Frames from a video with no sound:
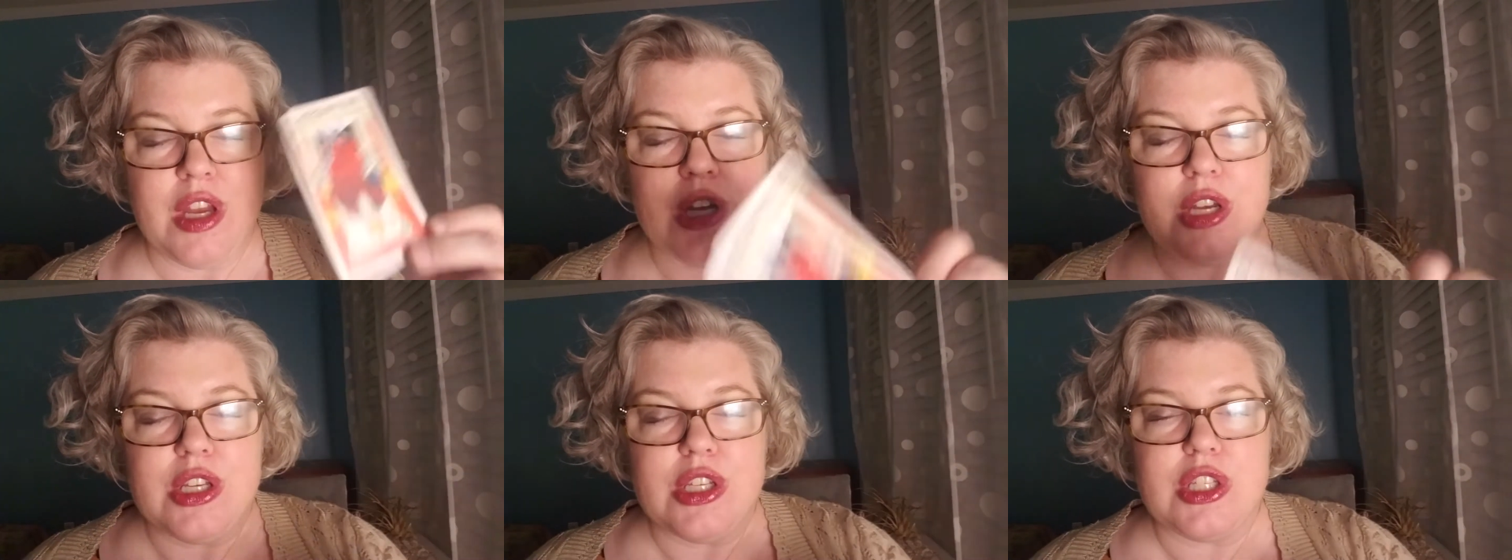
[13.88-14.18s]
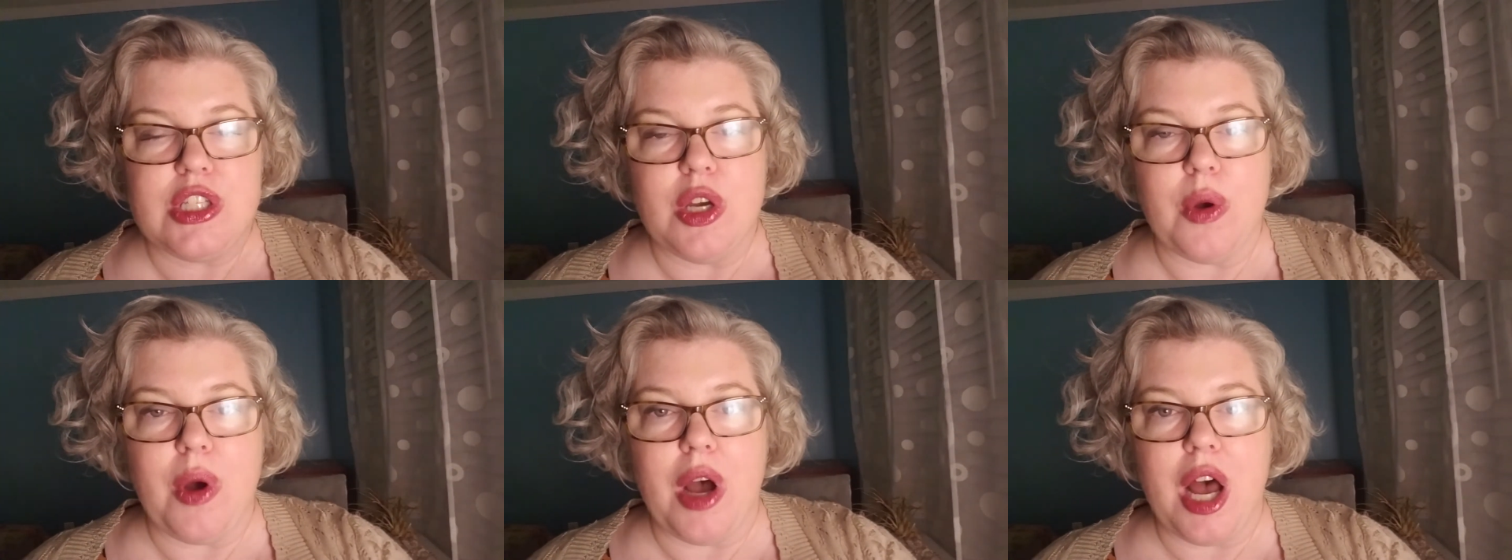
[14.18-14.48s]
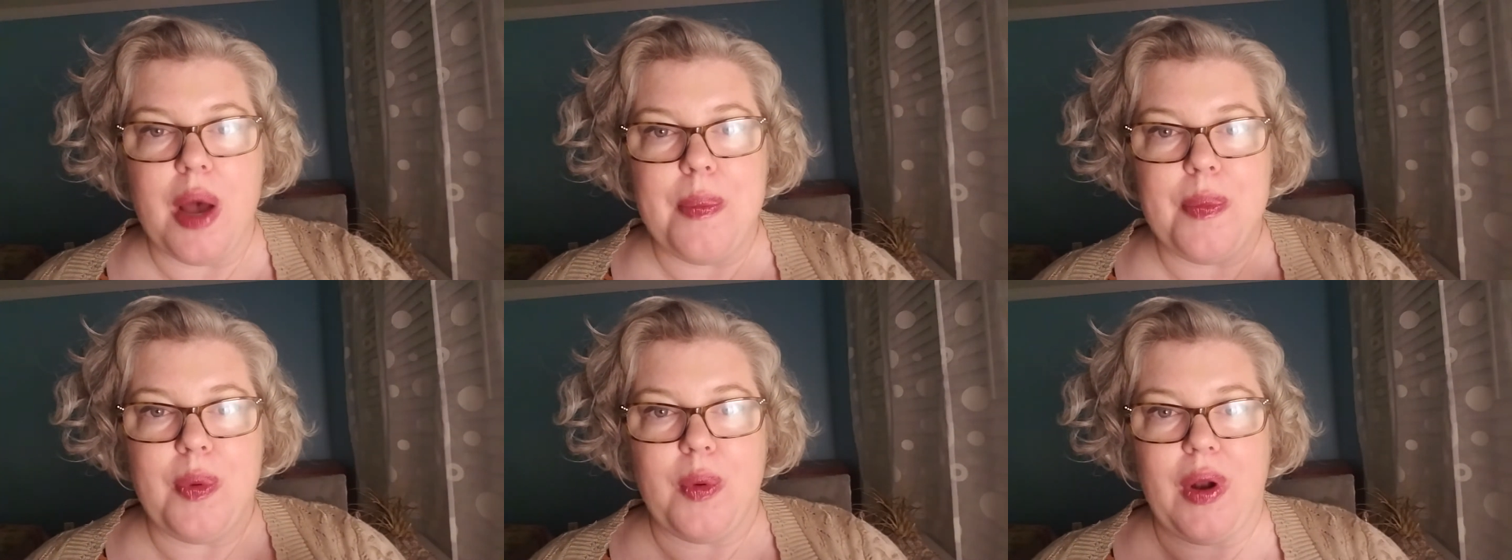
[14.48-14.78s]
So,
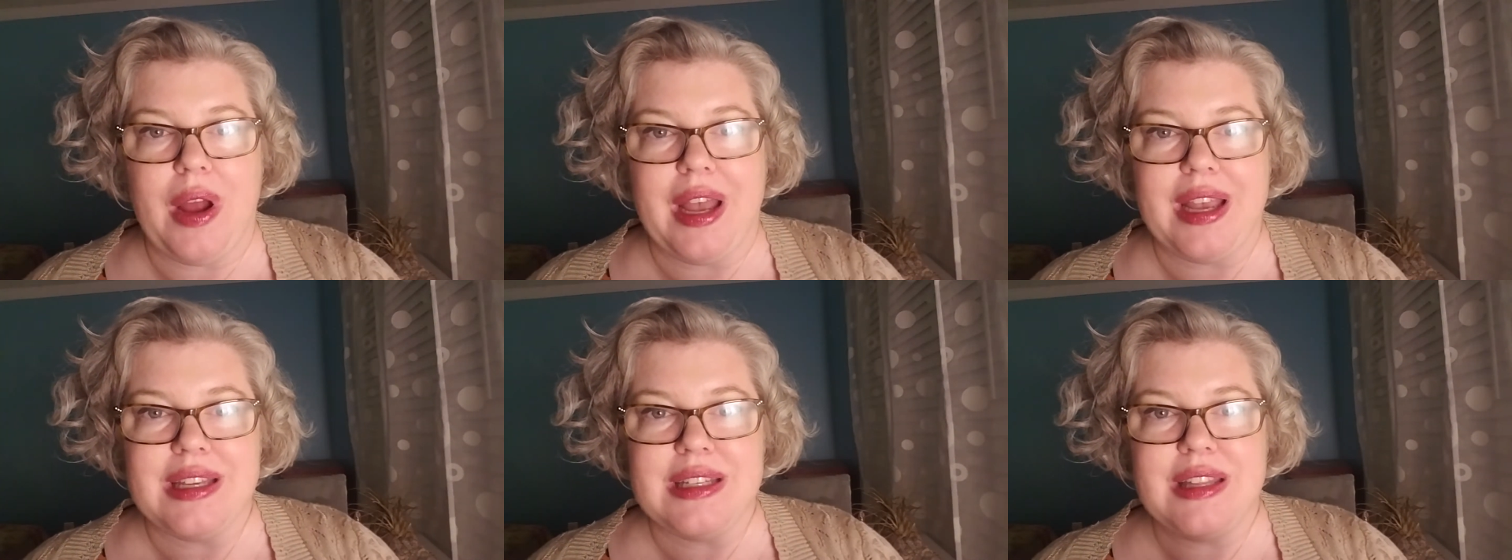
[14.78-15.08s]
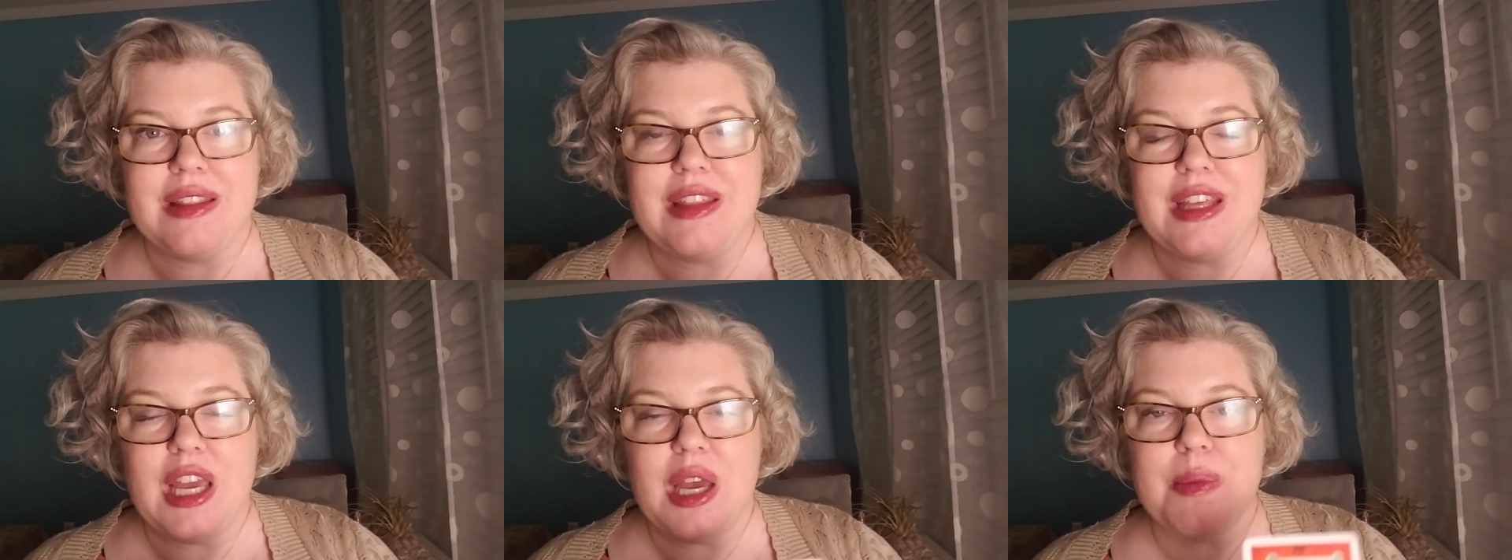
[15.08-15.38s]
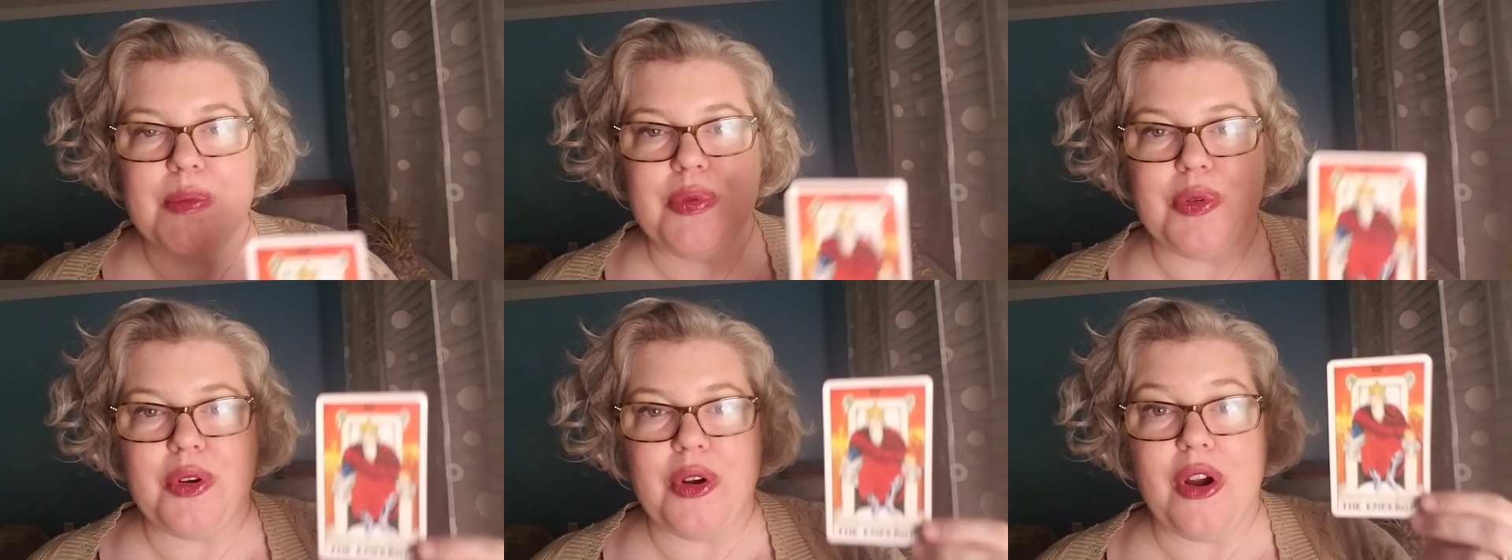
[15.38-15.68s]
upright, the
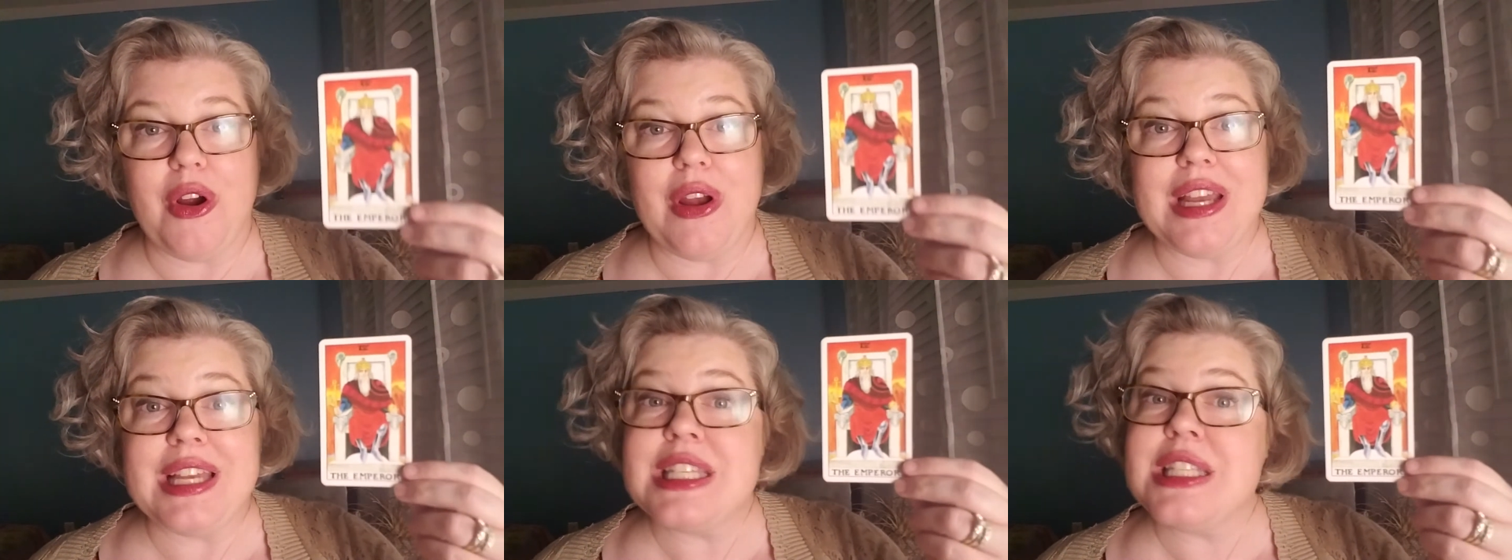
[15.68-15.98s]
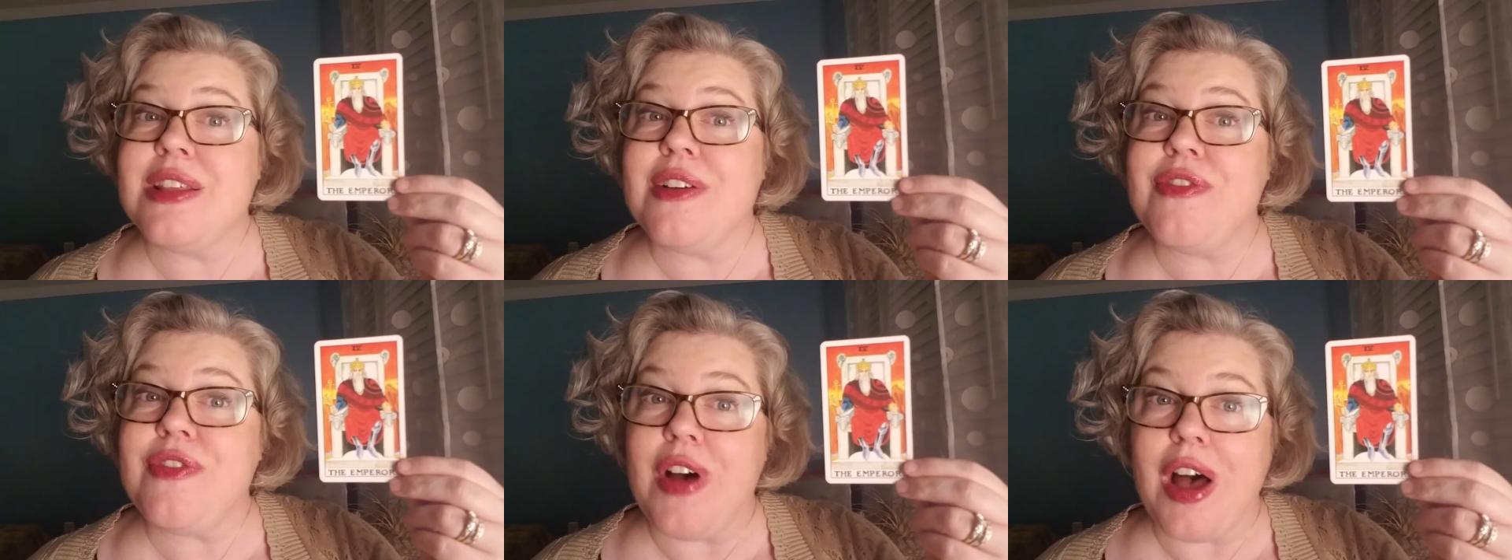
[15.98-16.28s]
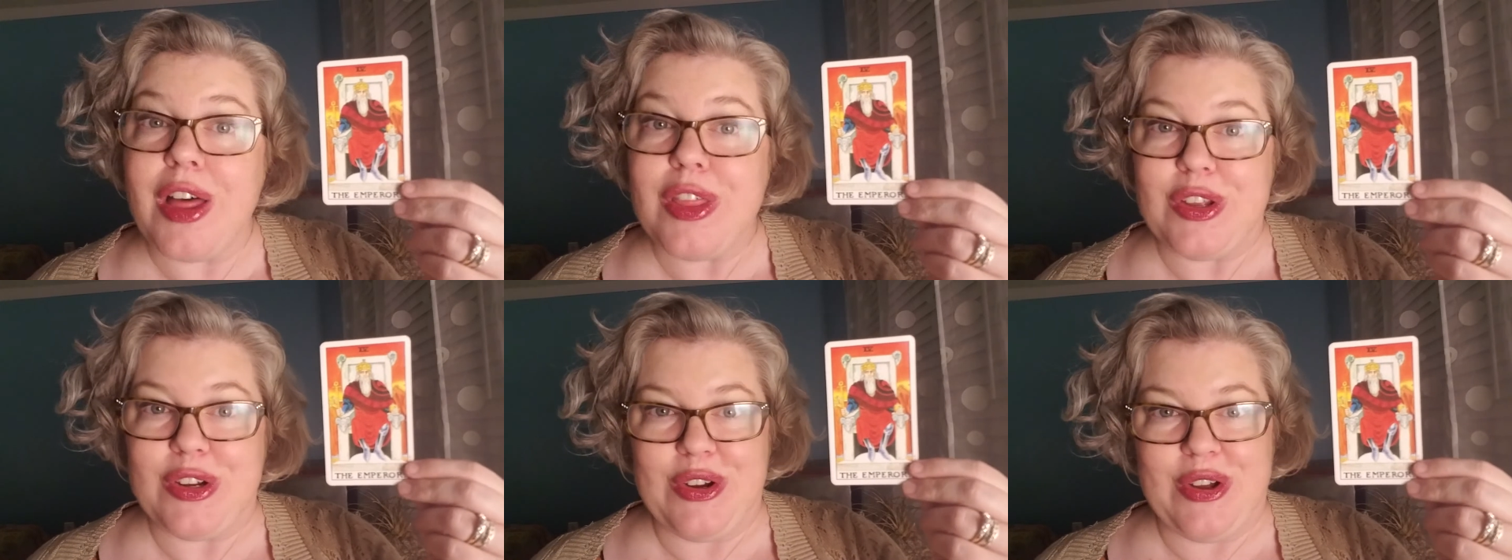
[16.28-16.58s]
emperor is the
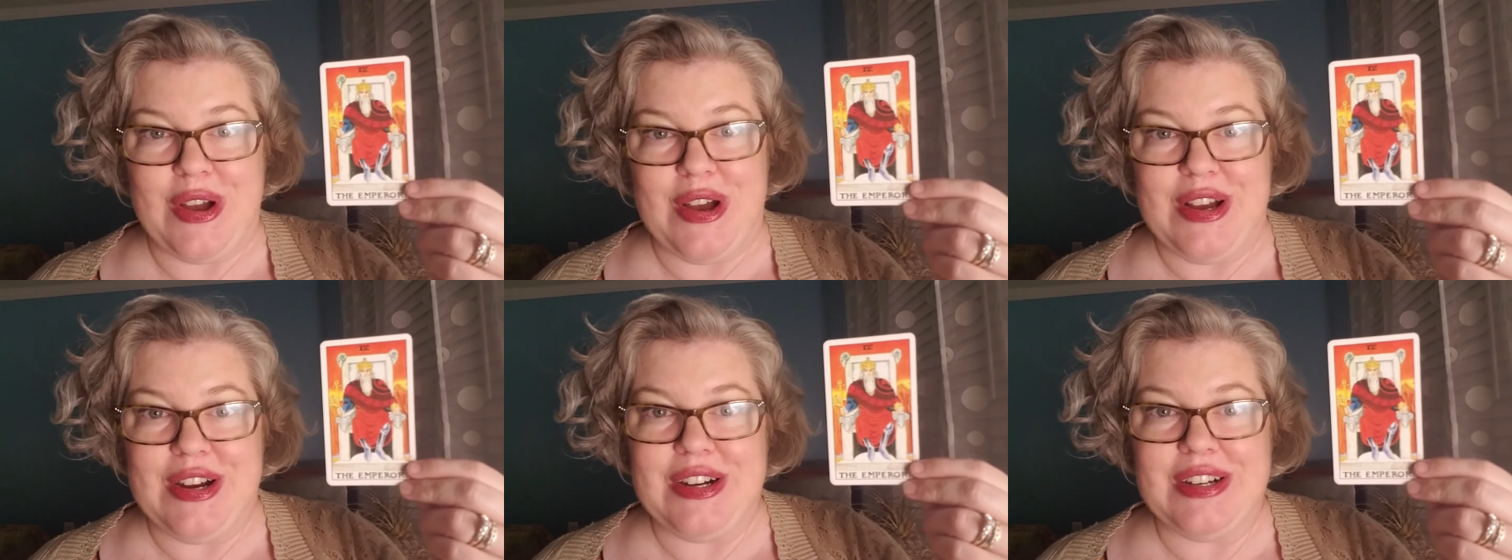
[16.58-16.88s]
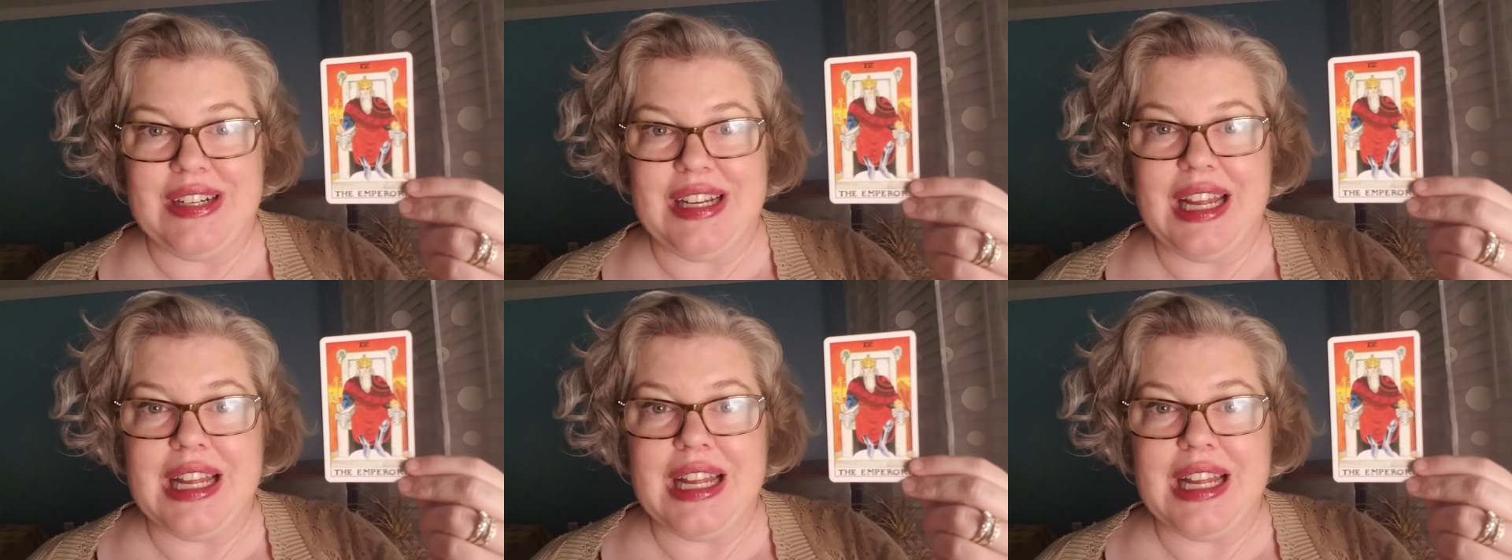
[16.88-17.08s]
father card.